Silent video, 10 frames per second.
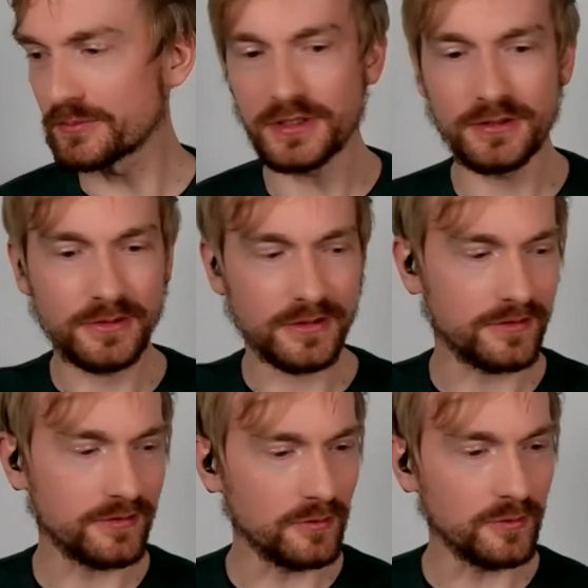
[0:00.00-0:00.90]

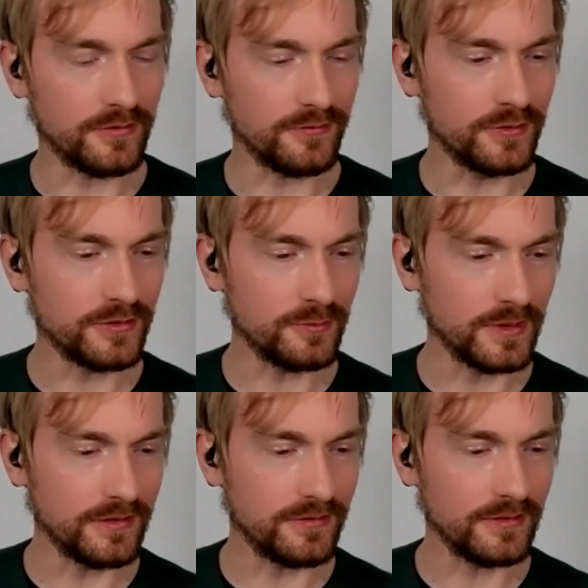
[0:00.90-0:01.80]
materials. So the first
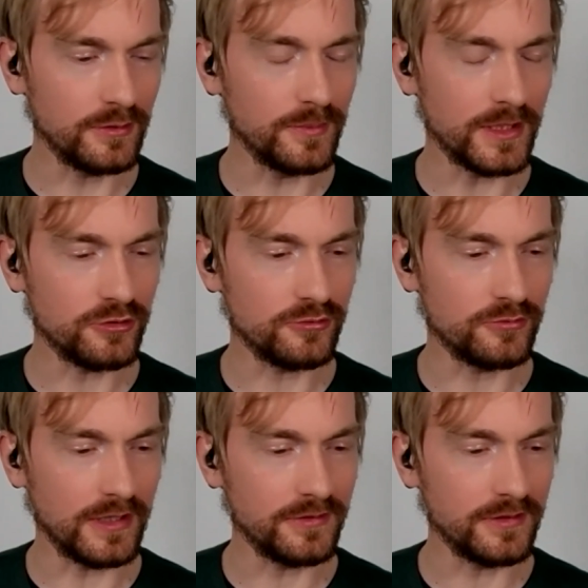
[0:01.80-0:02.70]
one is, you mentioned
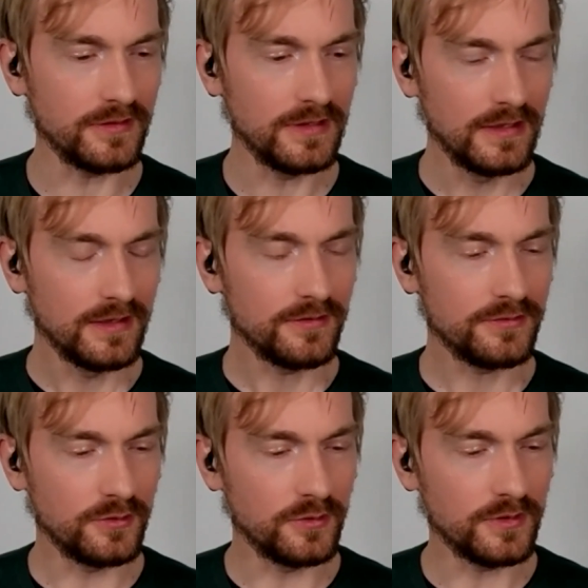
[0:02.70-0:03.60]
roughness.
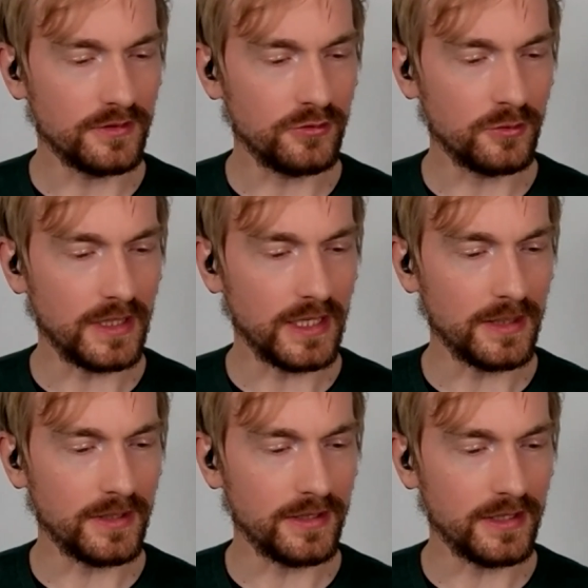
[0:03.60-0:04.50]
So is your
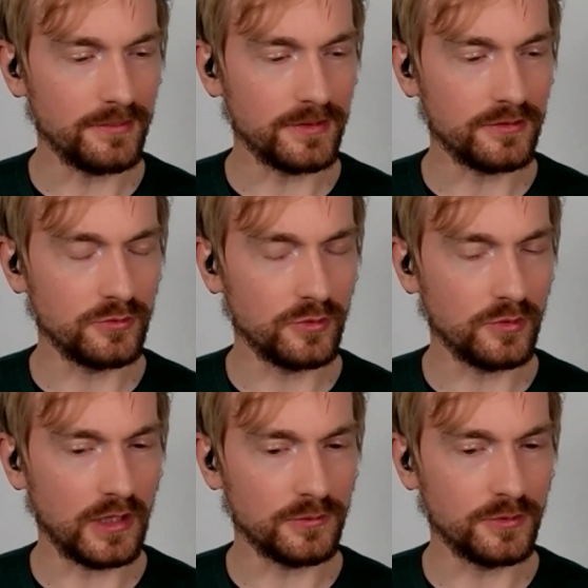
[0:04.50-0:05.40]
pipeline able
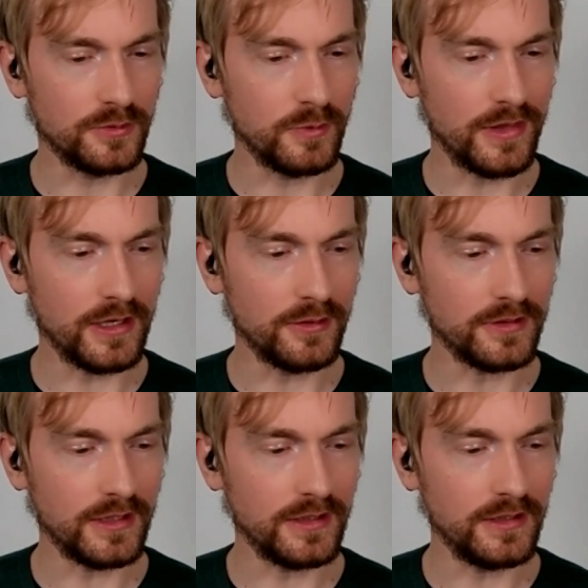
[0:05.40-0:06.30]
to output
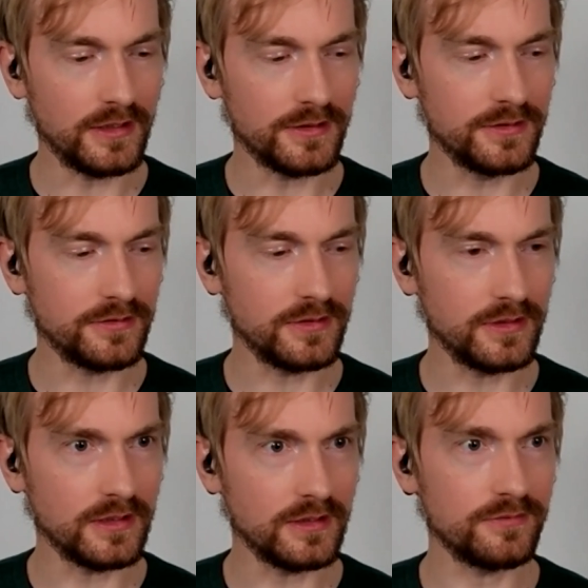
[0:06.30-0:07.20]
without any
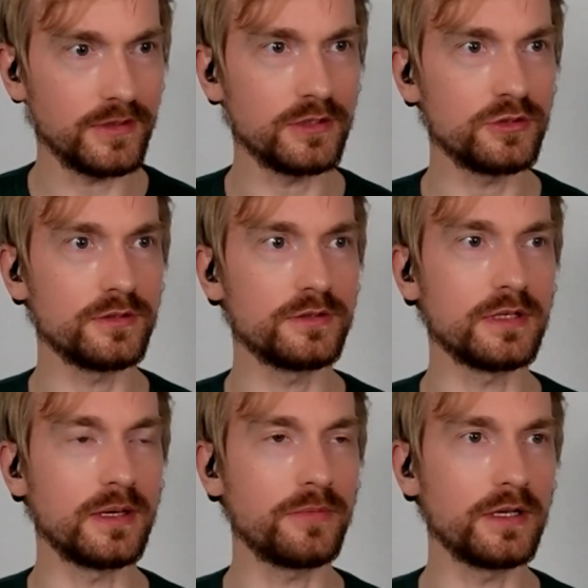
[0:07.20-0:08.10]
artistic intervention,
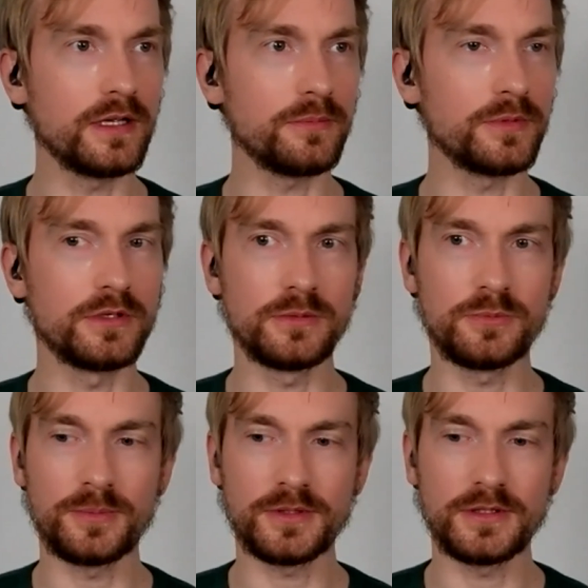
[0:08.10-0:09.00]
something like material
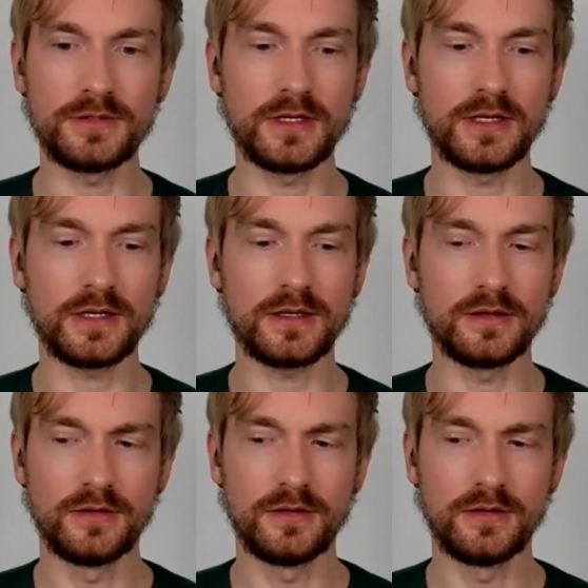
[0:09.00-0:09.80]
properties, like,